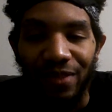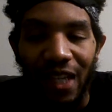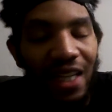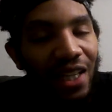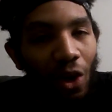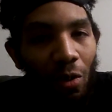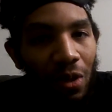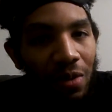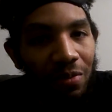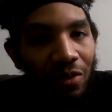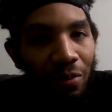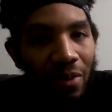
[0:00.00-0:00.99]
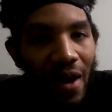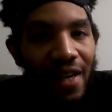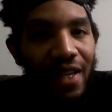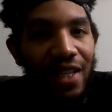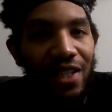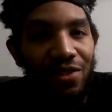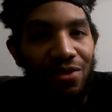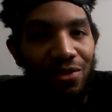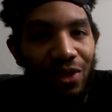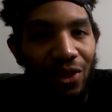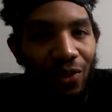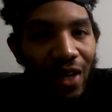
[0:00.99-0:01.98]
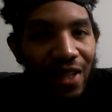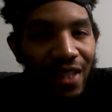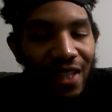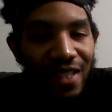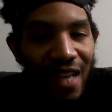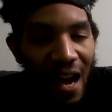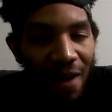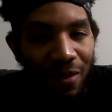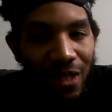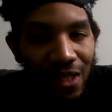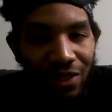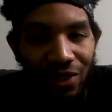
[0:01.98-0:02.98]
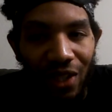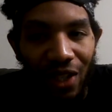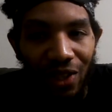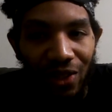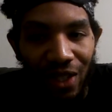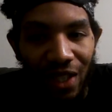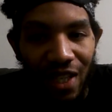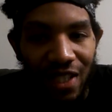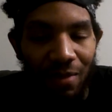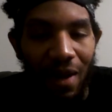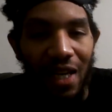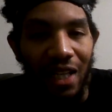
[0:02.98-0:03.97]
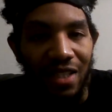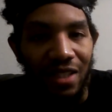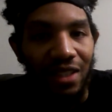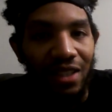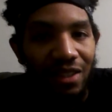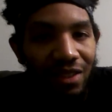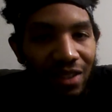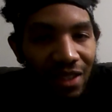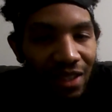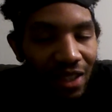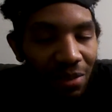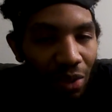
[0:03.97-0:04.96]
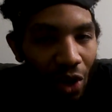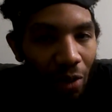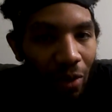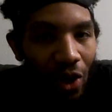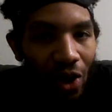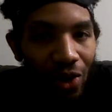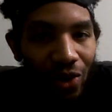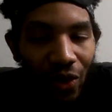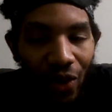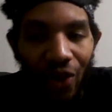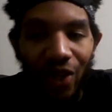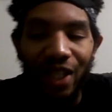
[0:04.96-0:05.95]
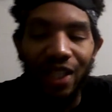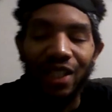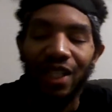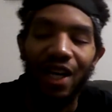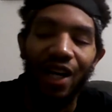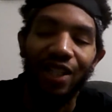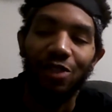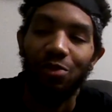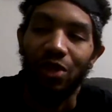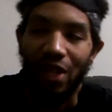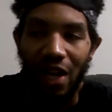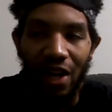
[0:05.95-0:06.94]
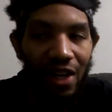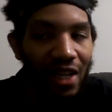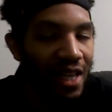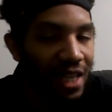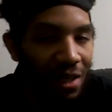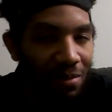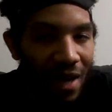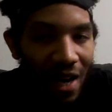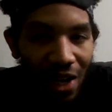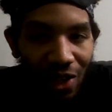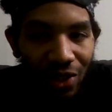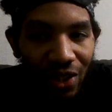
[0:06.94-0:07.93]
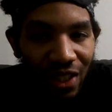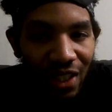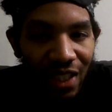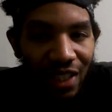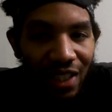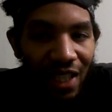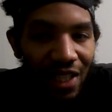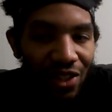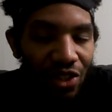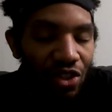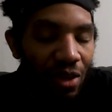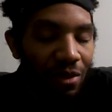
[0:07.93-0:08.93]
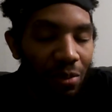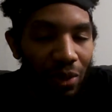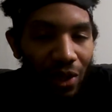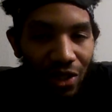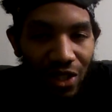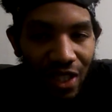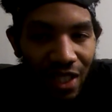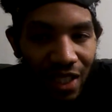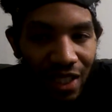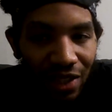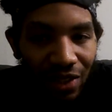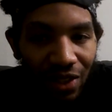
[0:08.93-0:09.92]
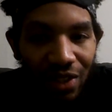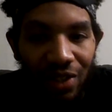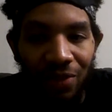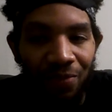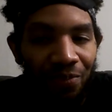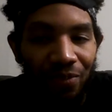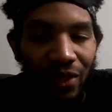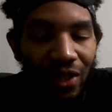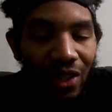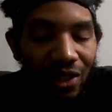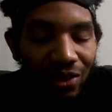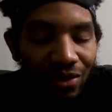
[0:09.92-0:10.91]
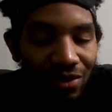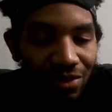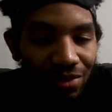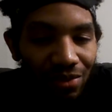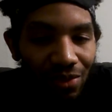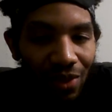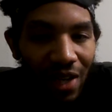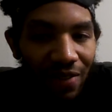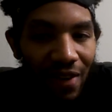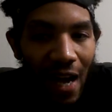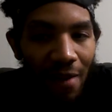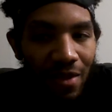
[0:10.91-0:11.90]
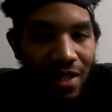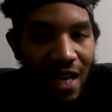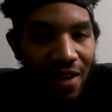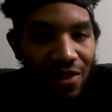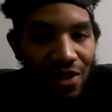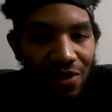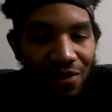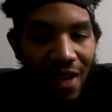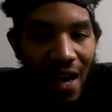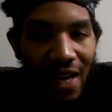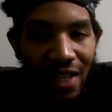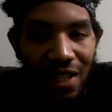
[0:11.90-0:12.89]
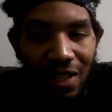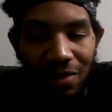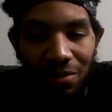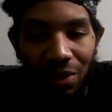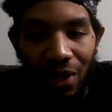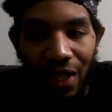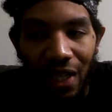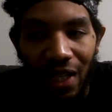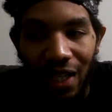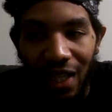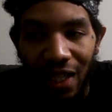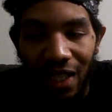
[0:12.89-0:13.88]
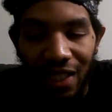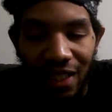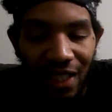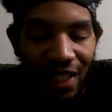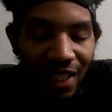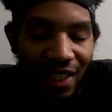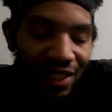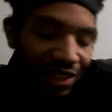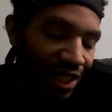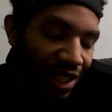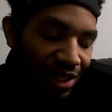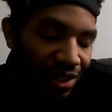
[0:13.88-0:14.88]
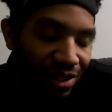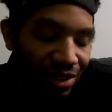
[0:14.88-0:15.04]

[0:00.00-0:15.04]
getting a little bit repetitive with the way things happen. You know, somebody cuts a promo on Undisputed Era. They come out. They either jump the person or you know whatever happens after the fact. But uh, you know,